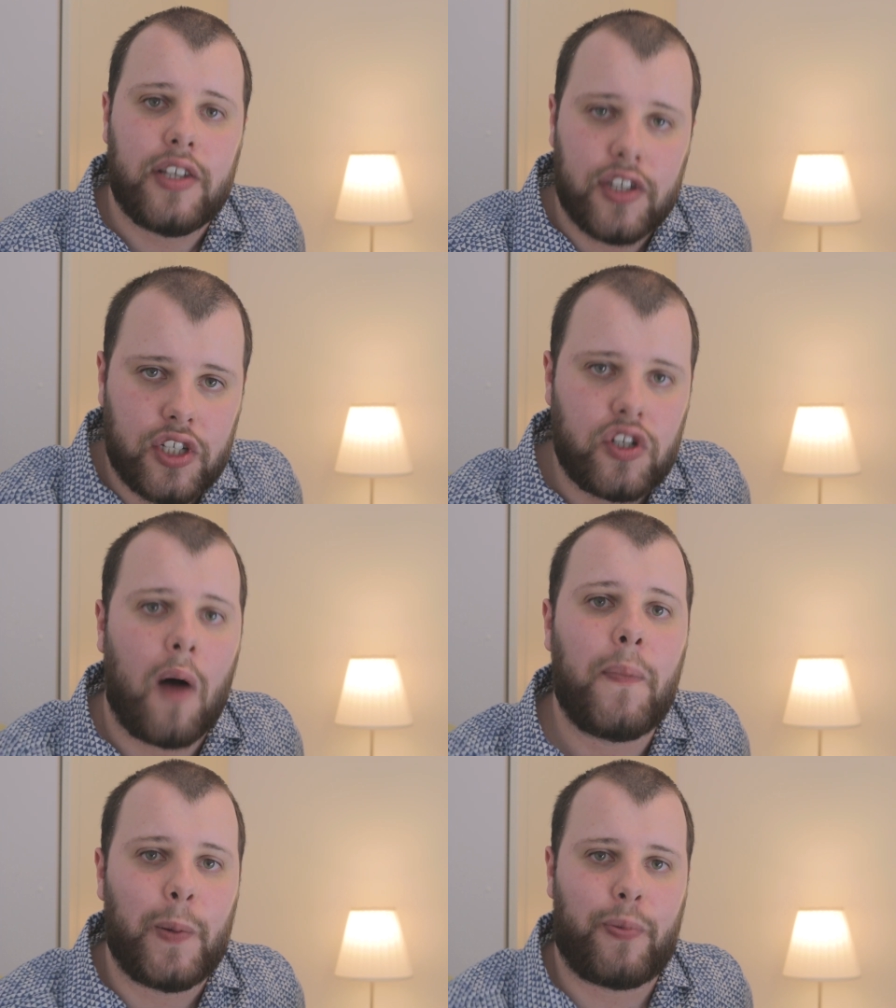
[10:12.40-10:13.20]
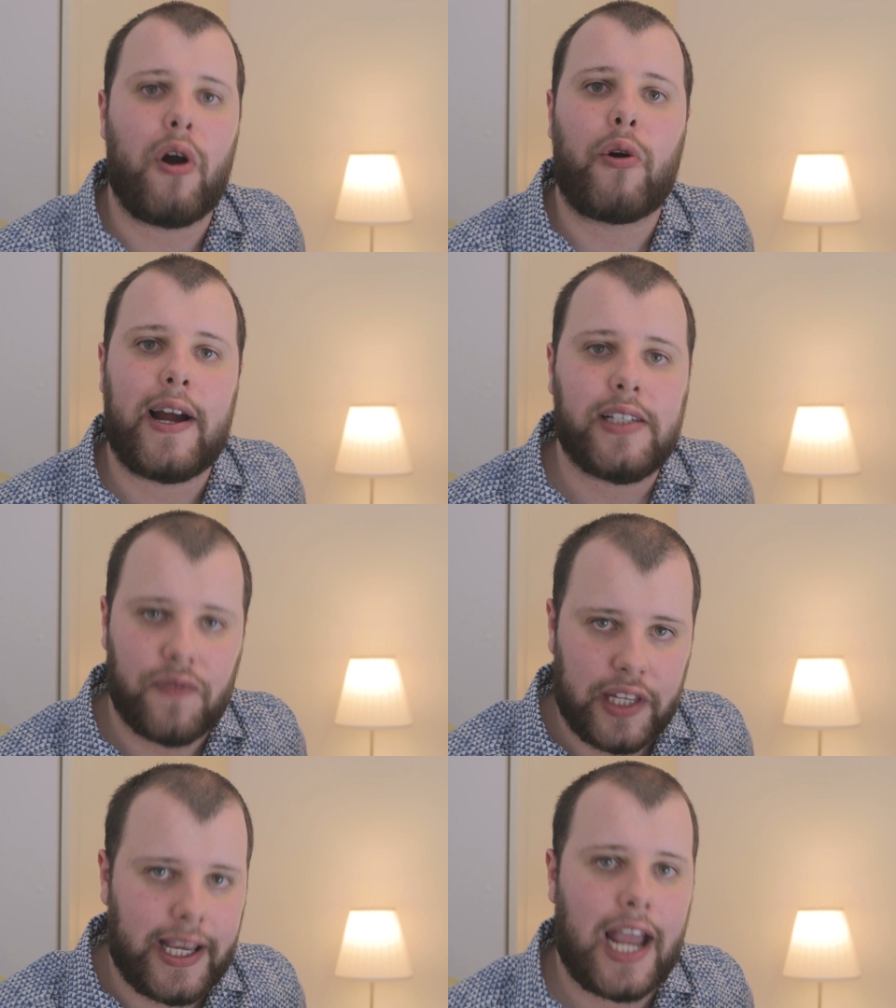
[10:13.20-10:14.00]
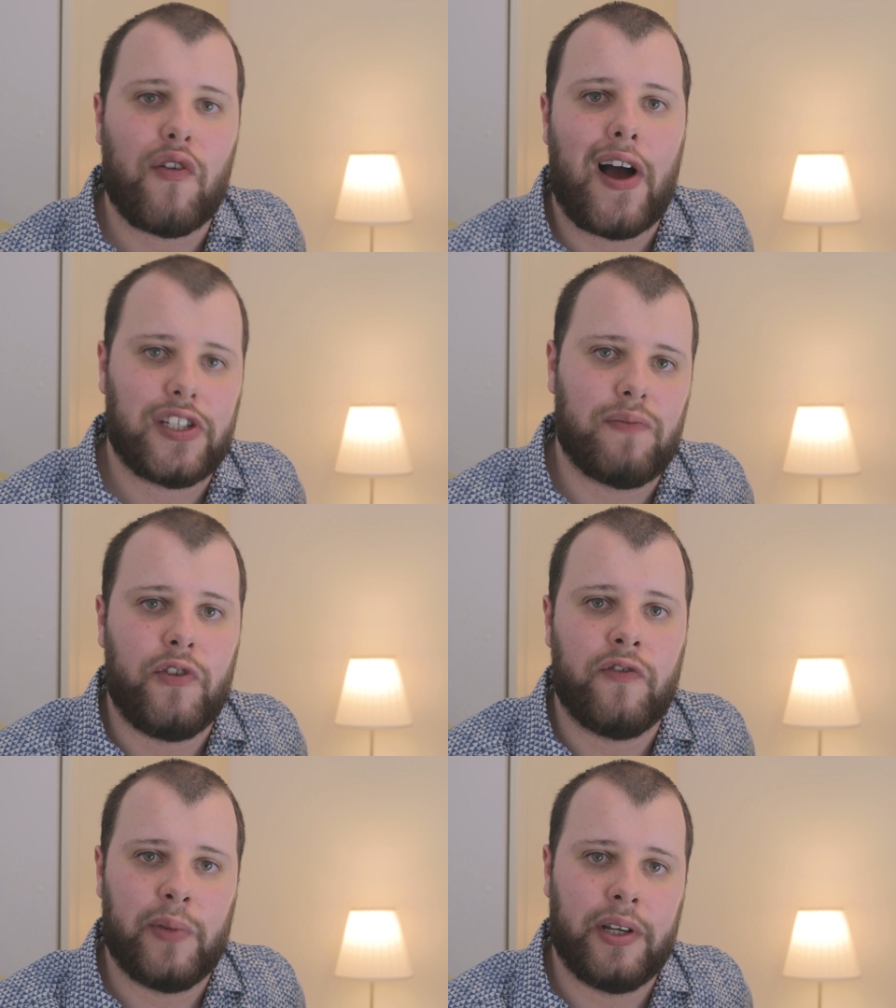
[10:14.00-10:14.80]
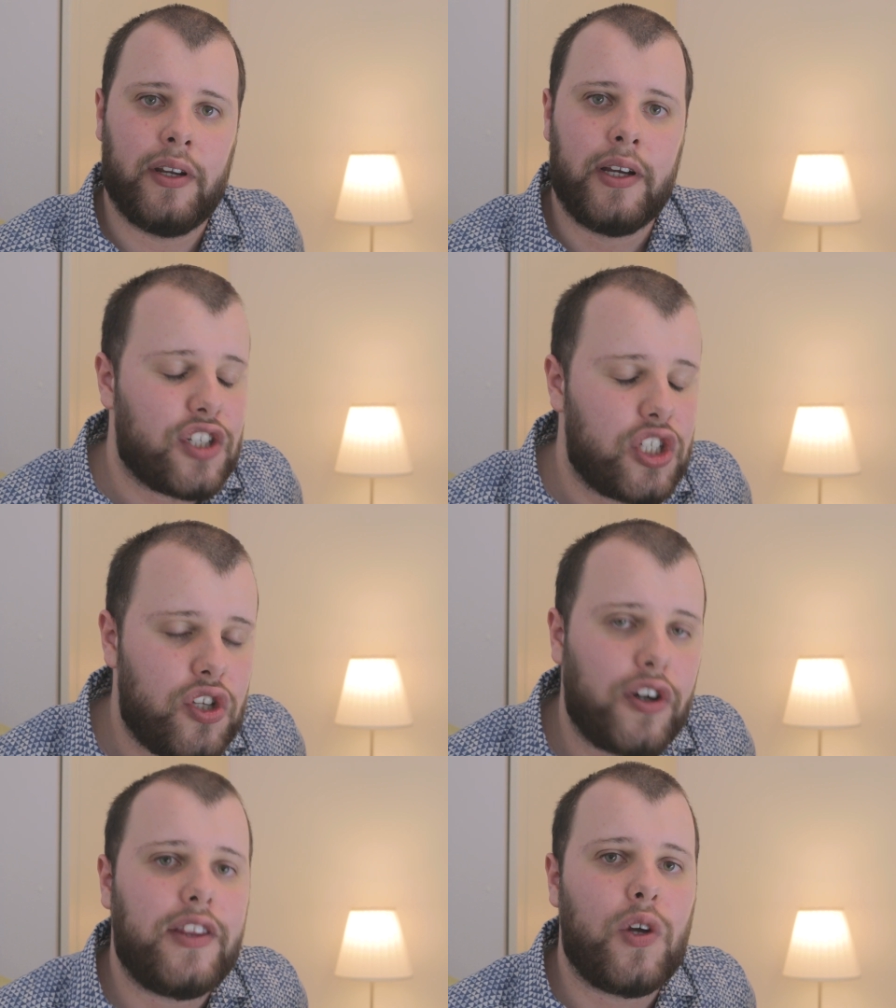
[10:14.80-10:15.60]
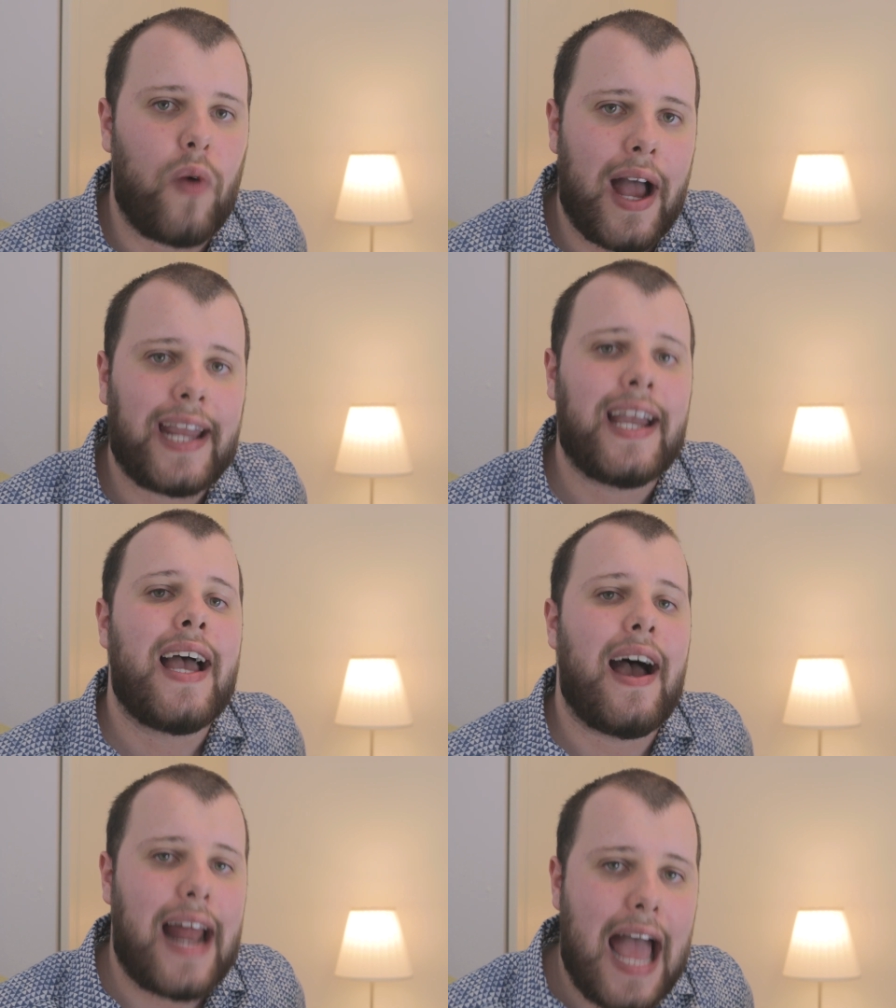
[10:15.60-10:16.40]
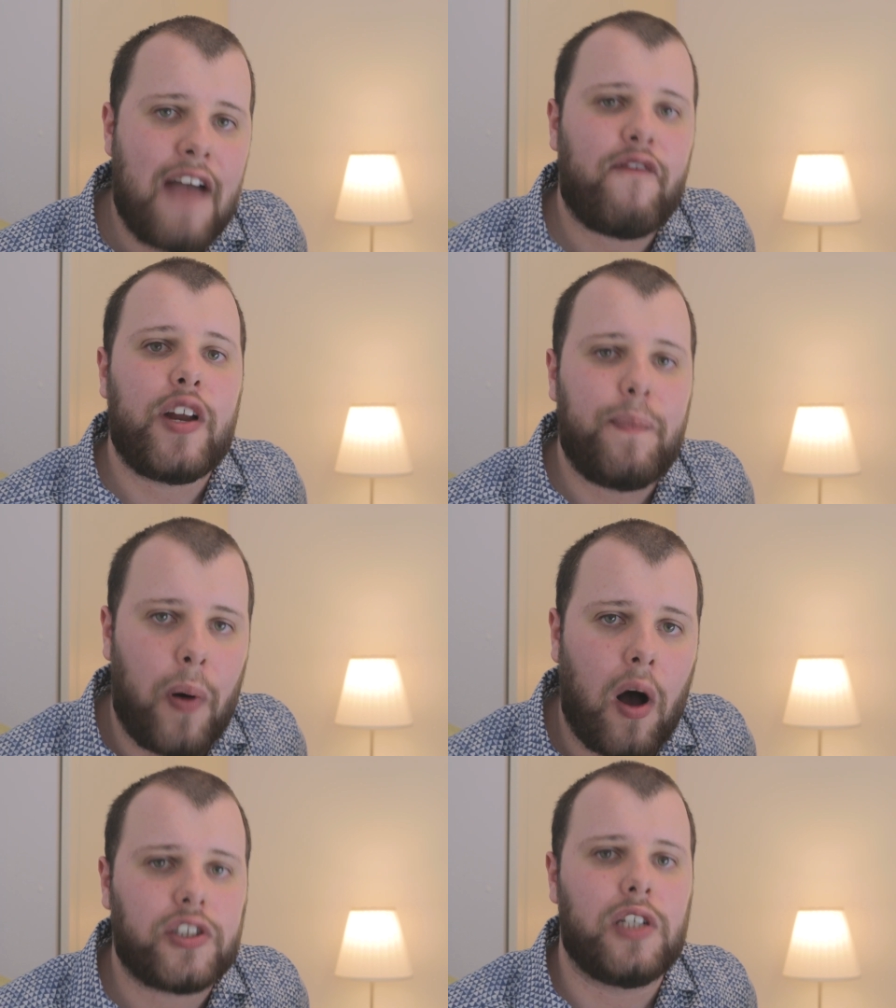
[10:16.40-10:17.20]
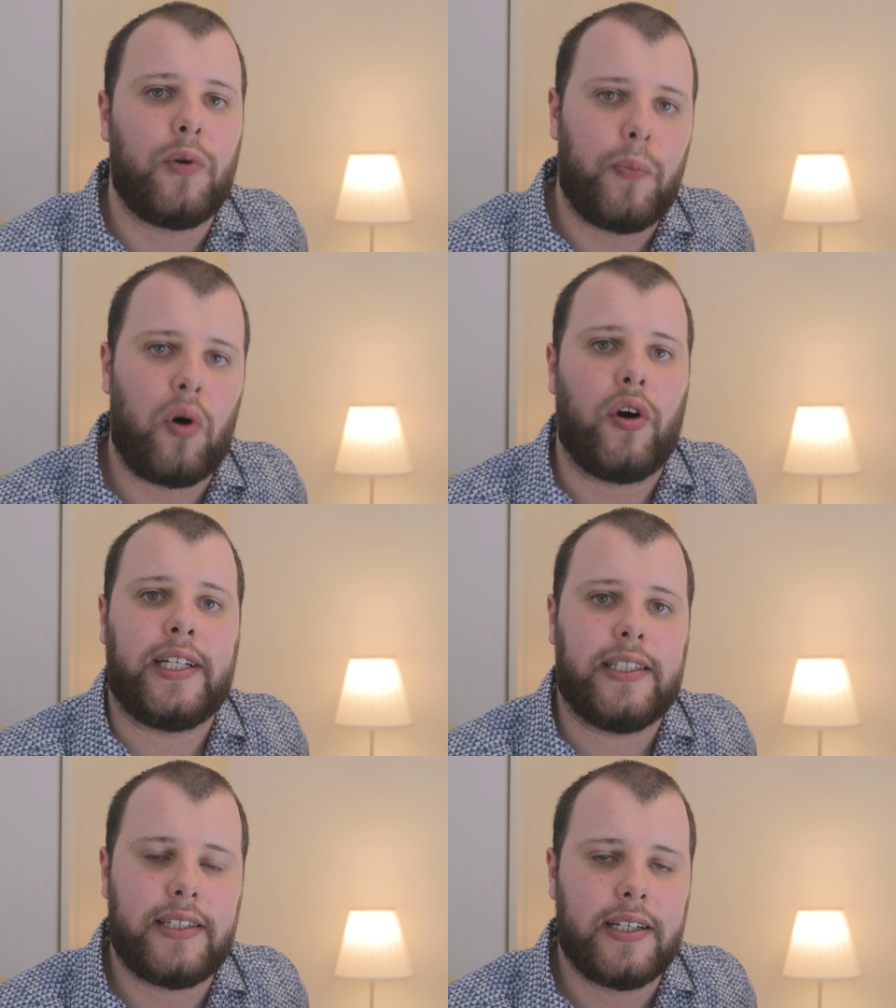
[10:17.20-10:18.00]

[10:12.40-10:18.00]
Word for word: to stop the progress of the gay rights movement. It has stood in the way at every possible point.